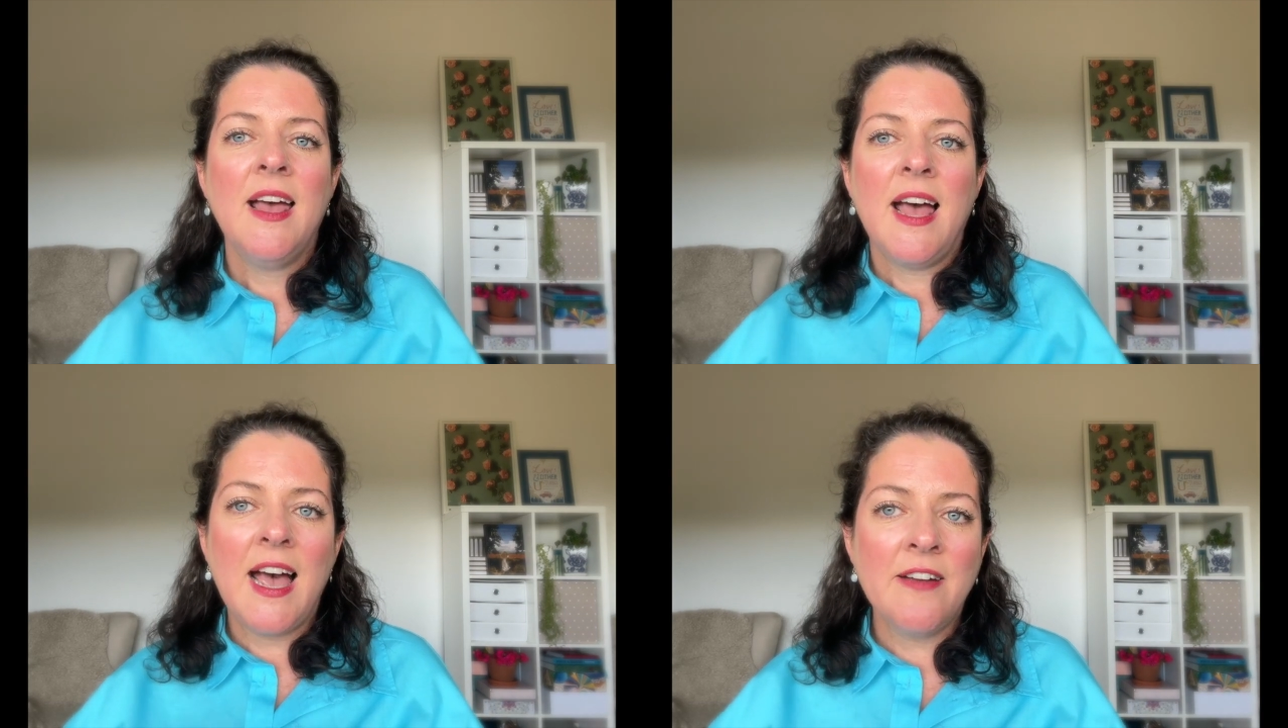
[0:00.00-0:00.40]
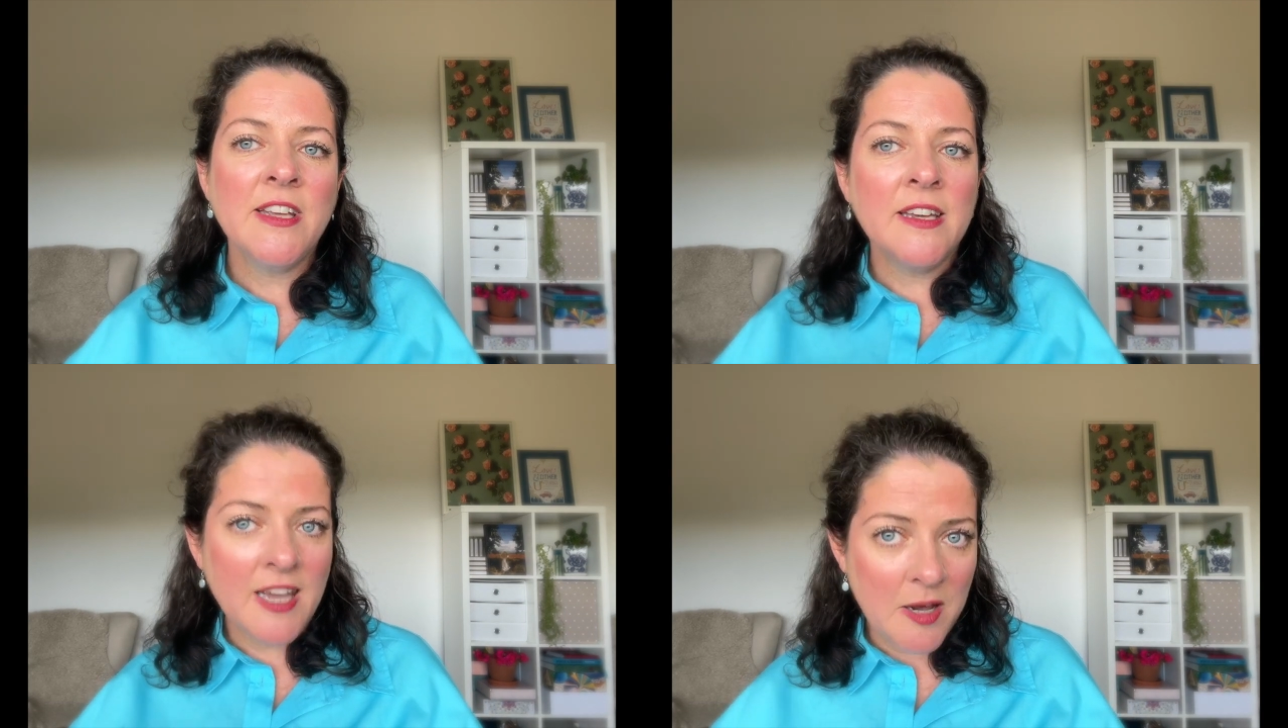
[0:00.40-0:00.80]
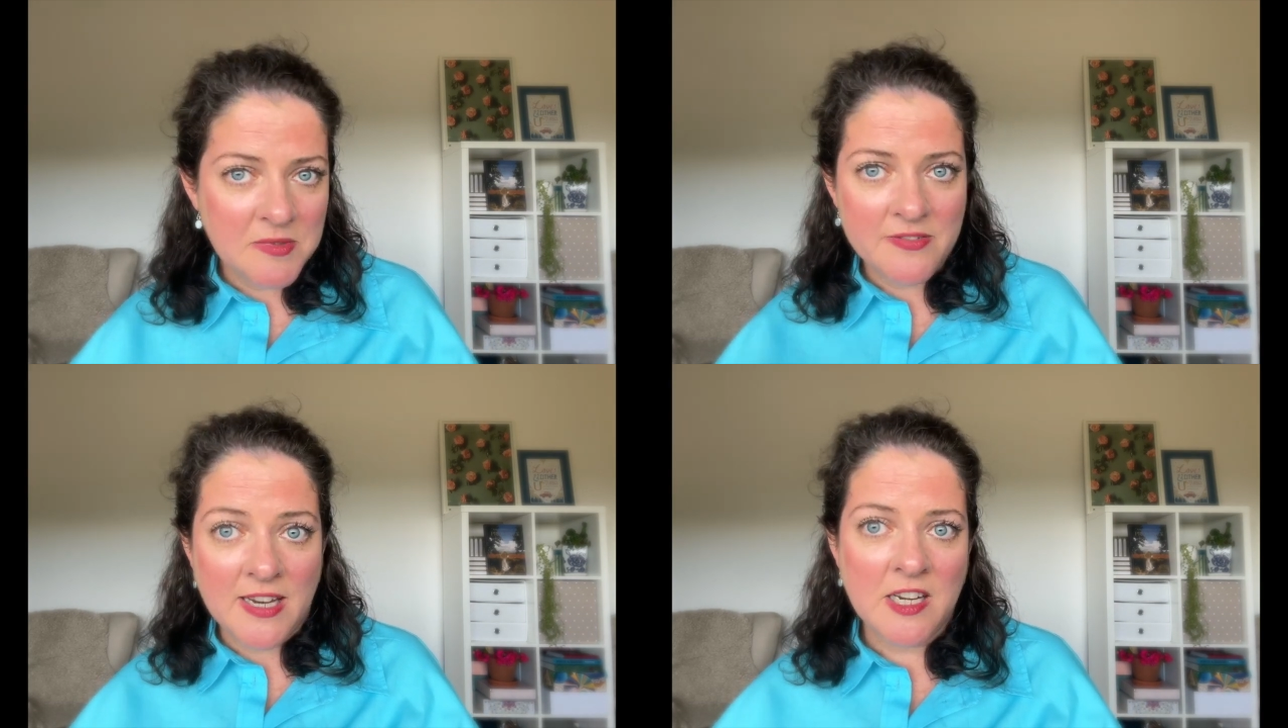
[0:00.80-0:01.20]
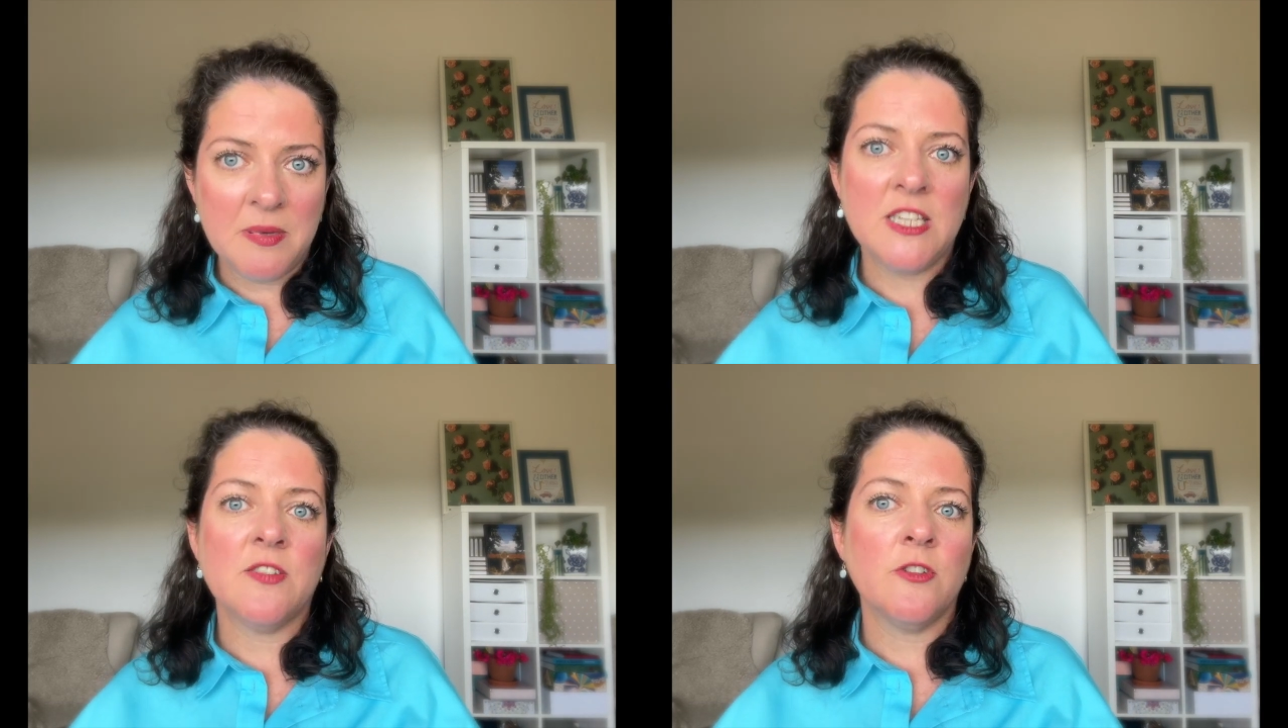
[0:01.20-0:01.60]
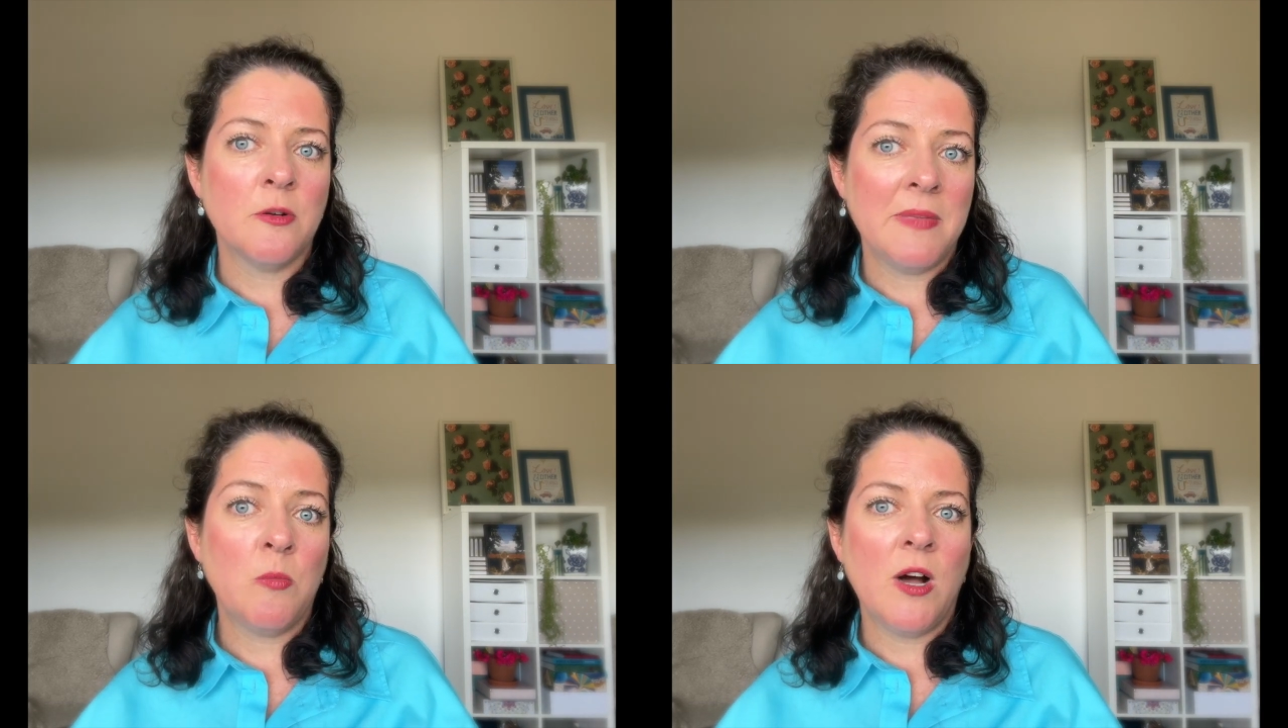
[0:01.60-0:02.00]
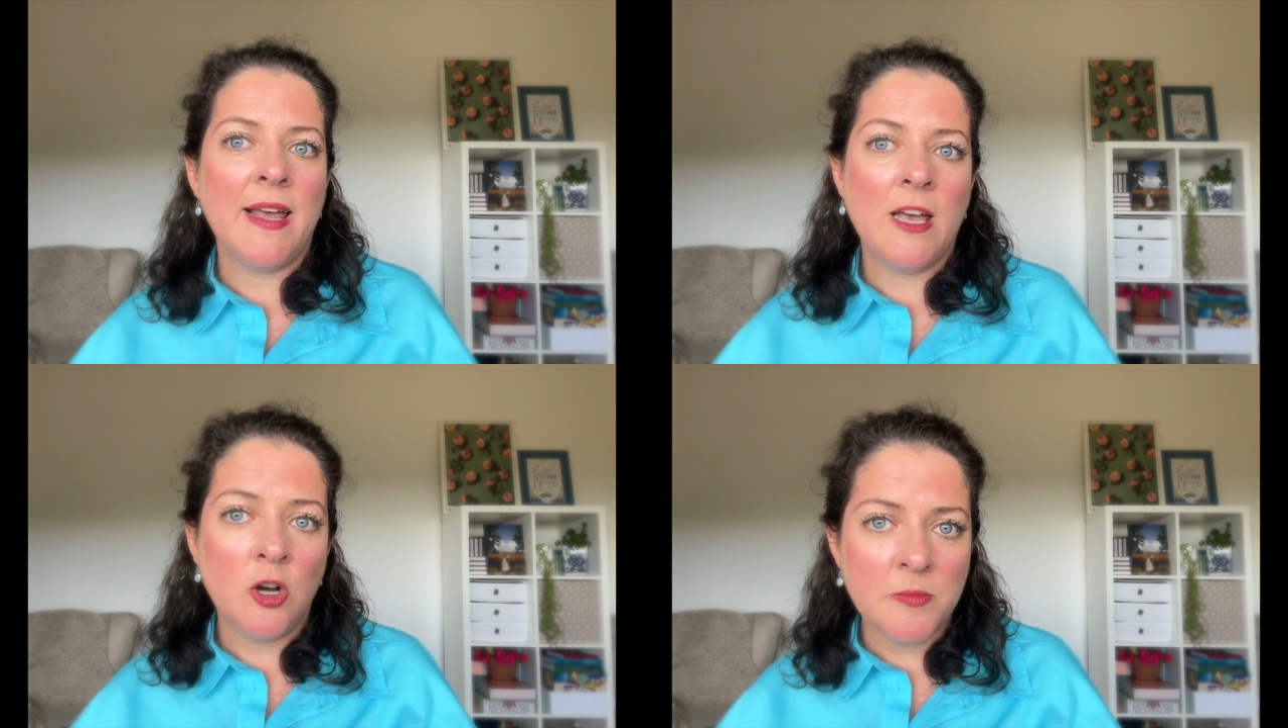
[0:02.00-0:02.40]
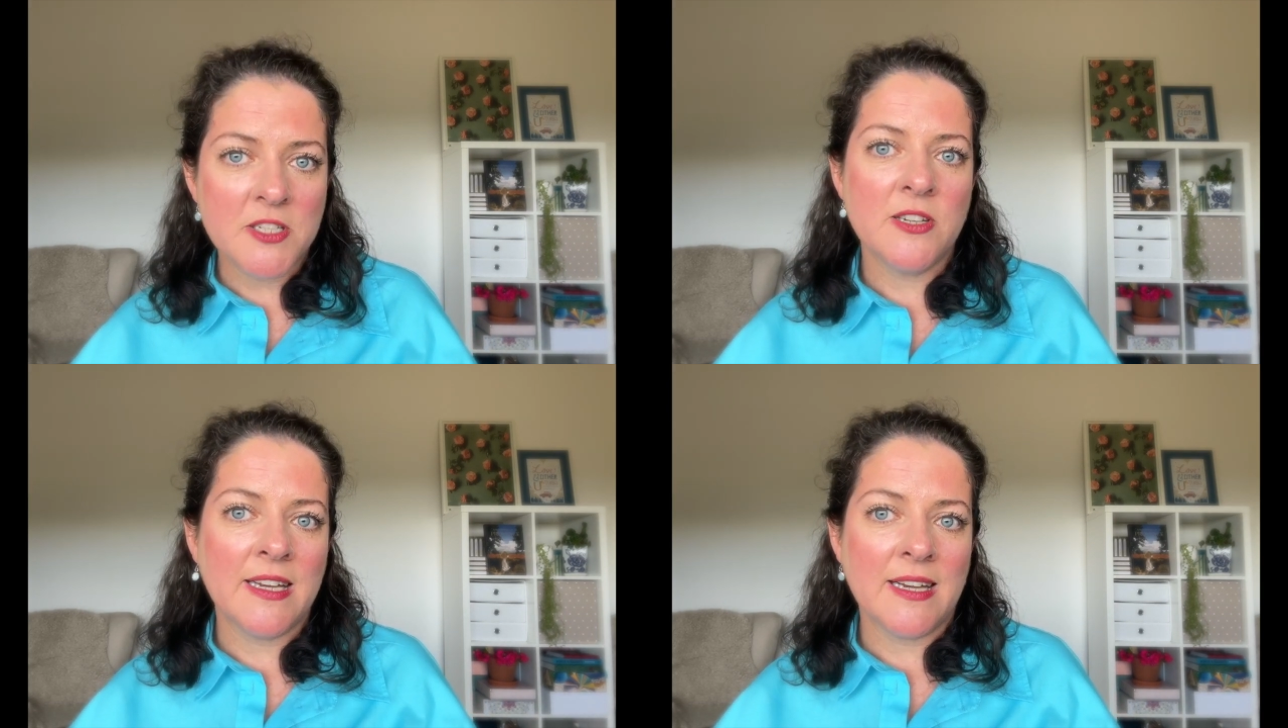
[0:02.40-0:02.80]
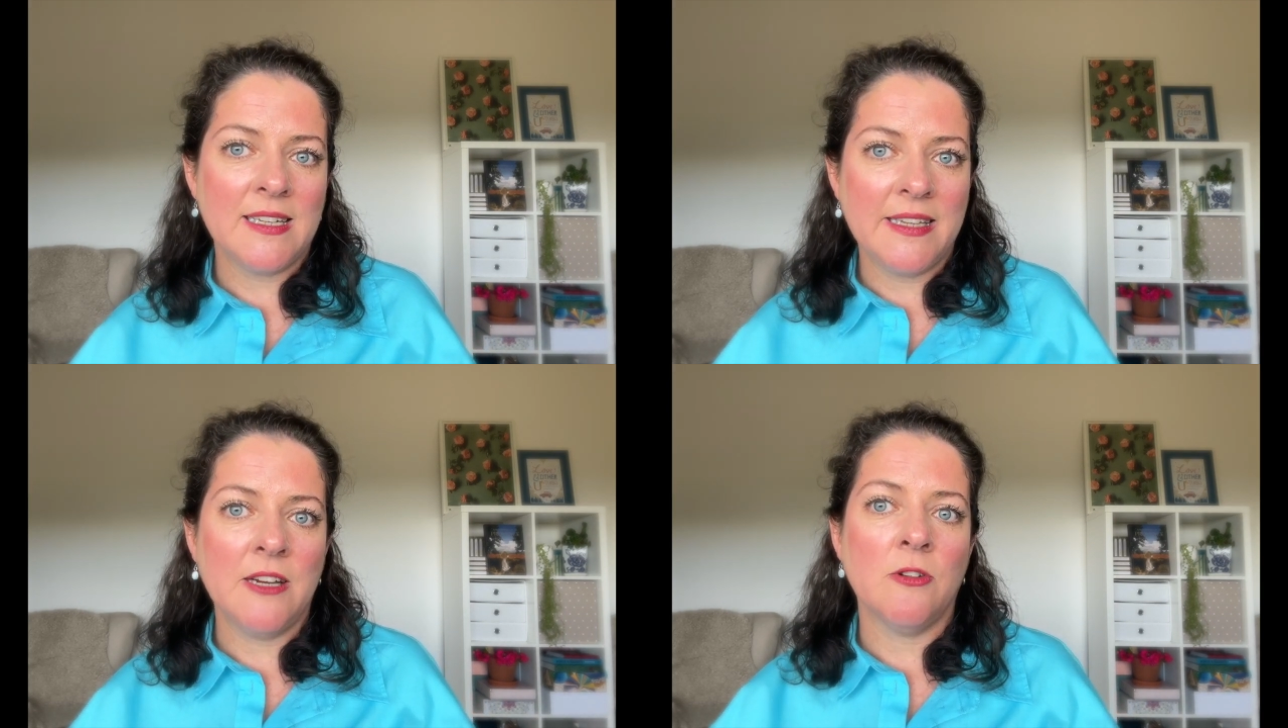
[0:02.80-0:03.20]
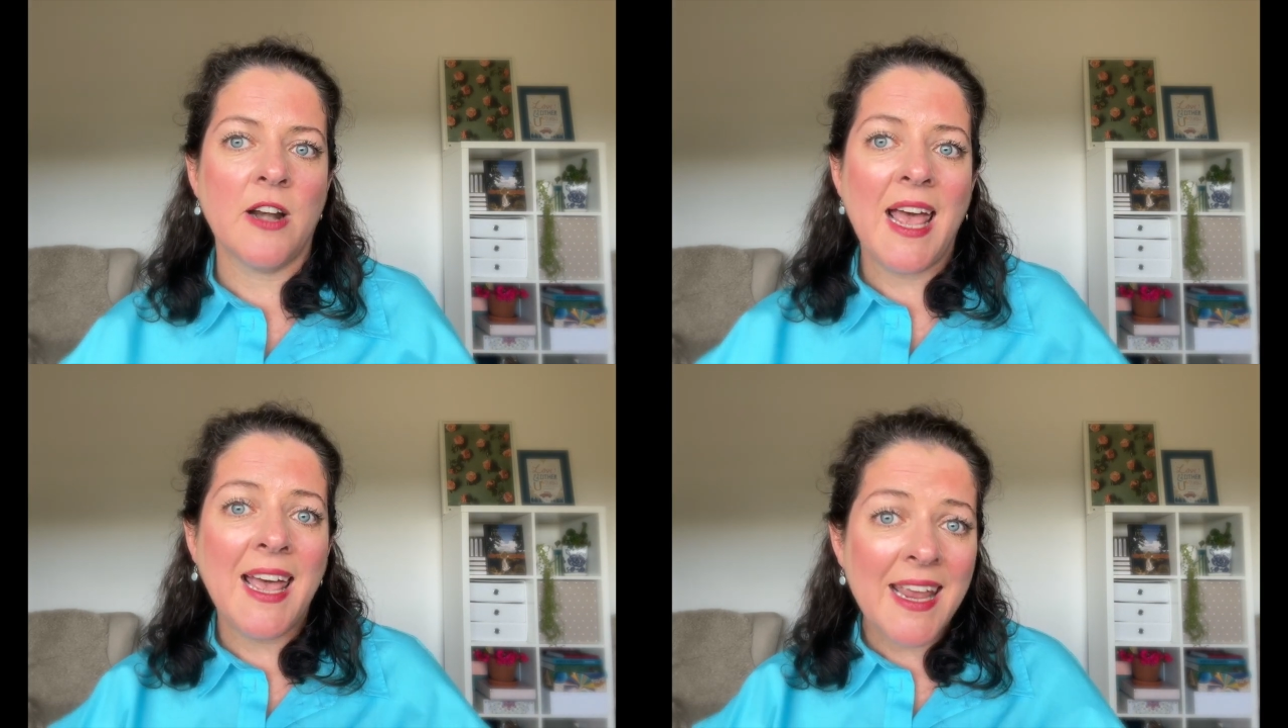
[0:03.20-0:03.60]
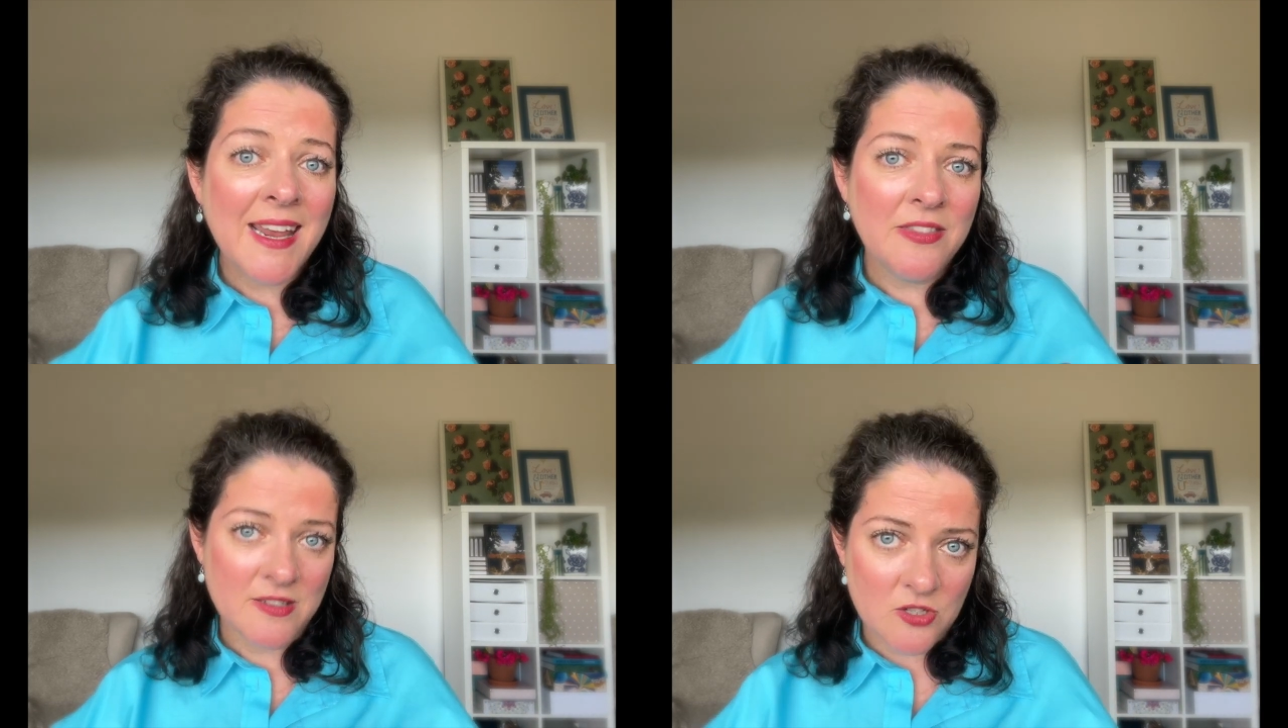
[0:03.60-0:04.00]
Having a captivating pitch for your memoir helps you to get clear on A, the